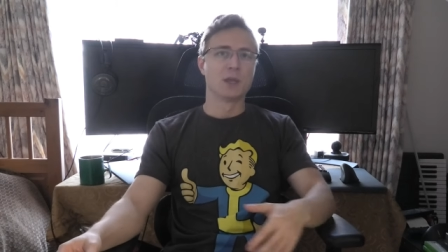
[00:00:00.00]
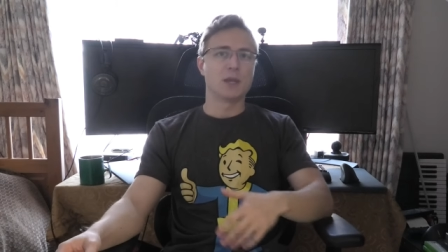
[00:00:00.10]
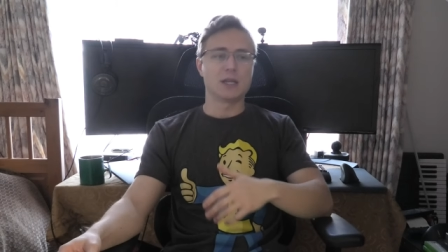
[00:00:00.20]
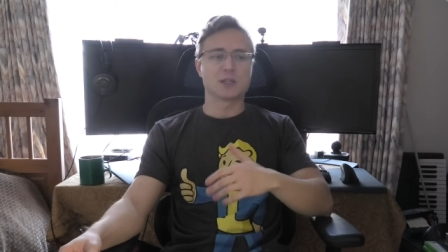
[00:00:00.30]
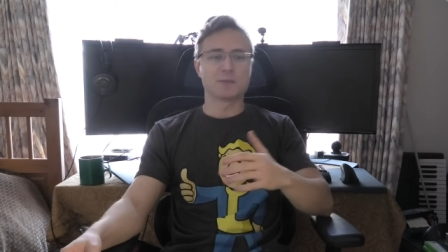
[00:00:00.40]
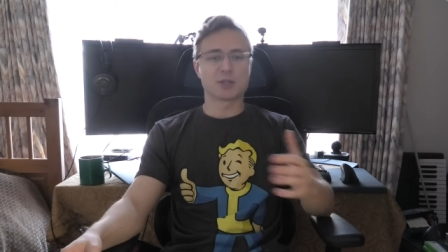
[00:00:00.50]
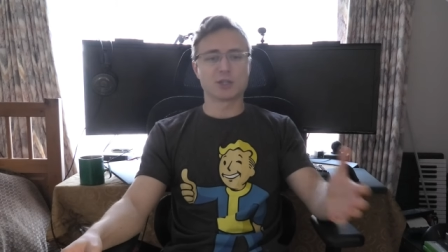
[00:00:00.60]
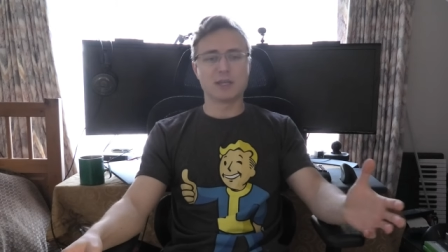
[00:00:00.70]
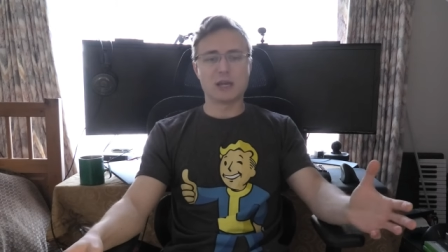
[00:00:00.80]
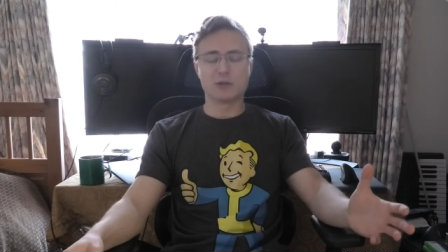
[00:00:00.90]
And
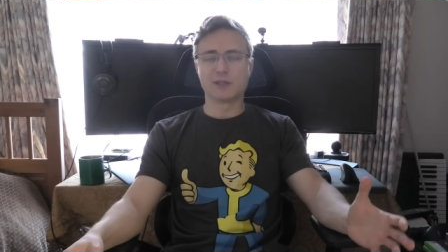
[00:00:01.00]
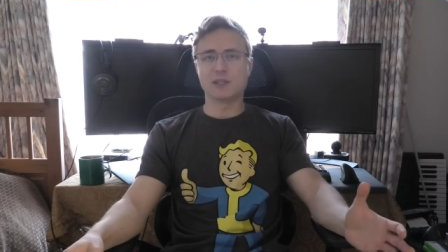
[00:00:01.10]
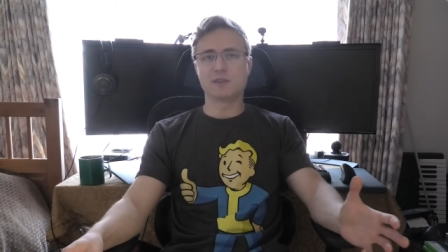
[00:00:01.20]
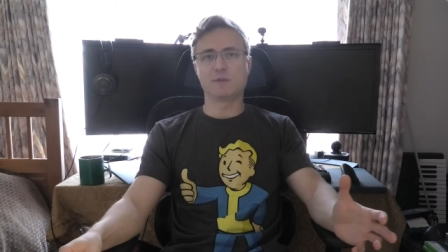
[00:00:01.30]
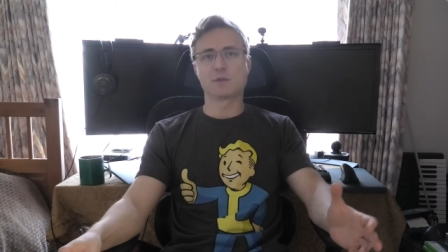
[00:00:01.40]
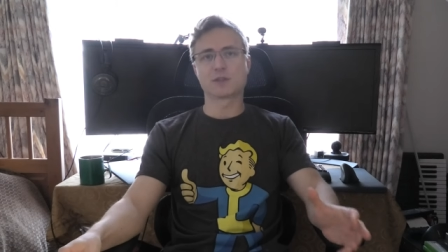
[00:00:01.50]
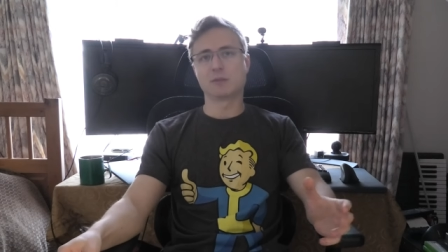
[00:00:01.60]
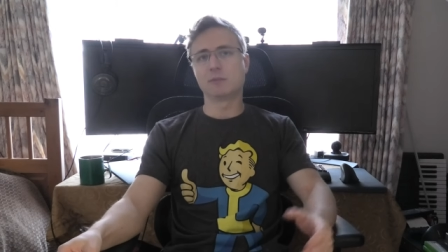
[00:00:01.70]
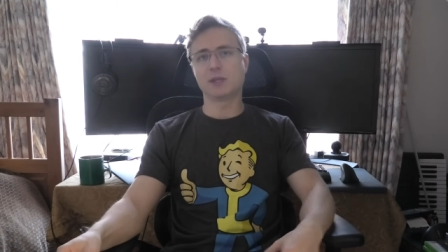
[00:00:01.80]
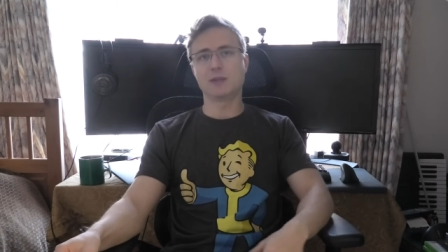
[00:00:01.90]
especially nowadays, if you're
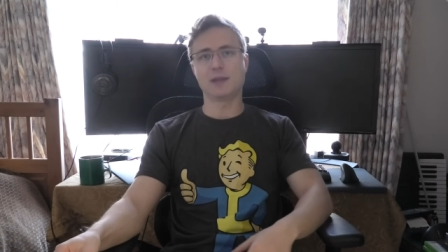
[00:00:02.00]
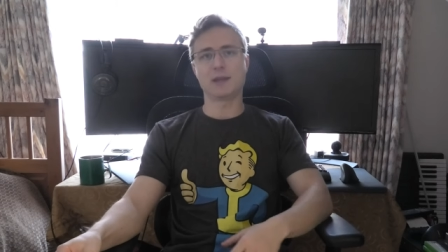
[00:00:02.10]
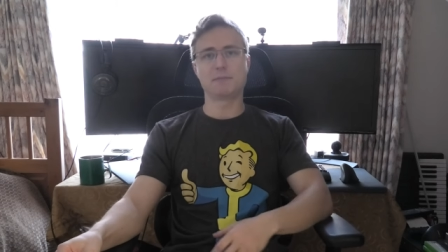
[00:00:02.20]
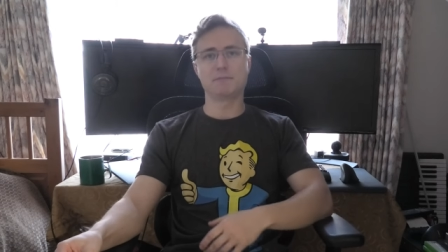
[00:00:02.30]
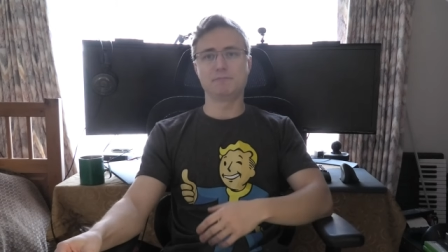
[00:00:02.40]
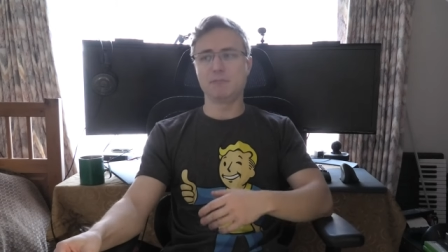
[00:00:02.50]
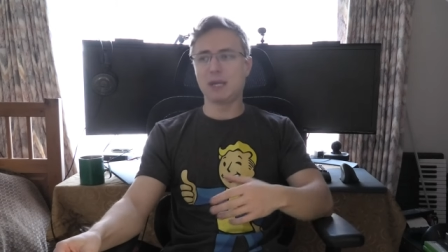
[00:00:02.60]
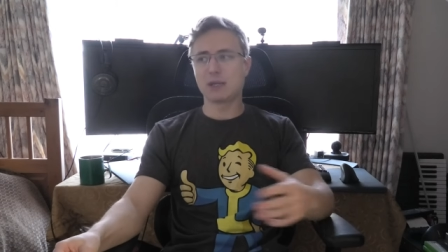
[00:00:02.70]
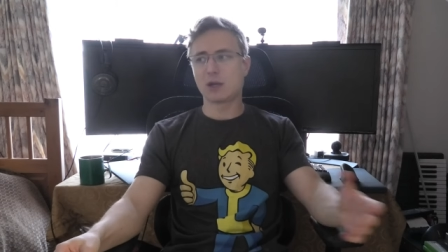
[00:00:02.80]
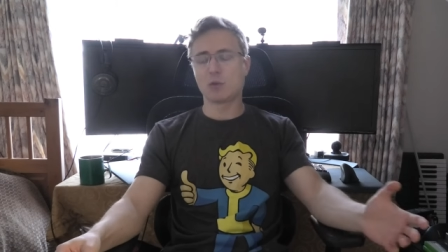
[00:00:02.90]
somebody that
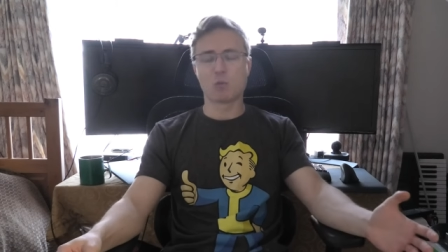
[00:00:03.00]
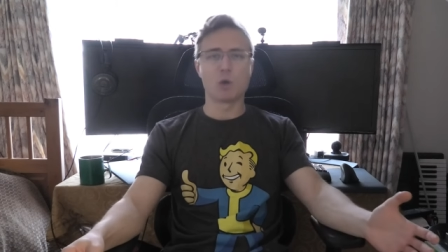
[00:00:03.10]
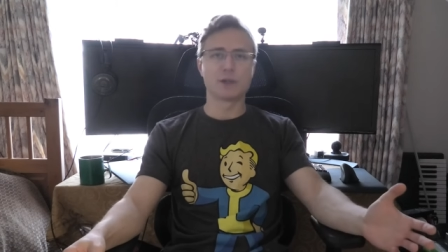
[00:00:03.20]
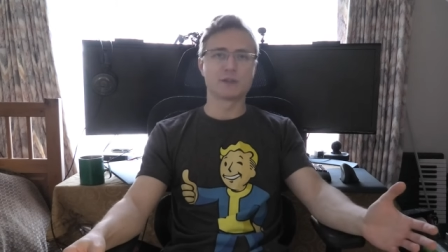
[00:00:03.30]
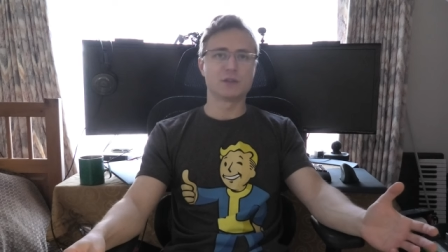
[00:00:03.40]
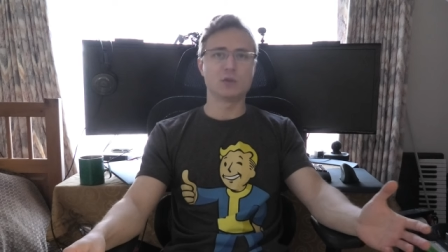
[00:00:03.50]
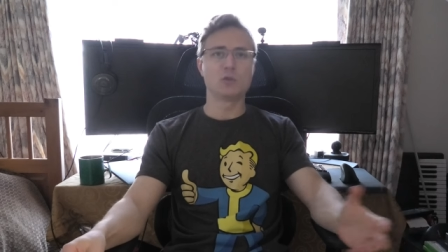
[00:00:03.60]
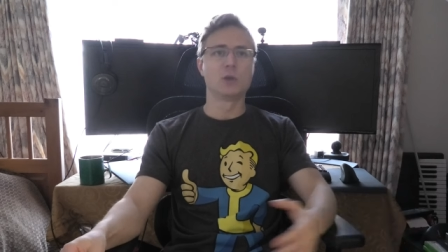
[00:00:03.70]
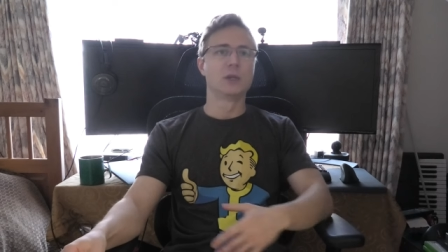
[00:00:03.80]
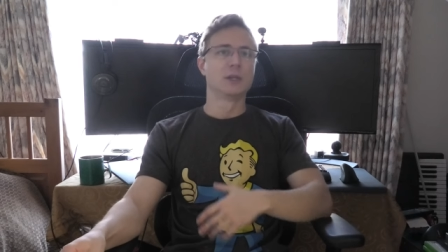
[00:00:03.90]
may not want to,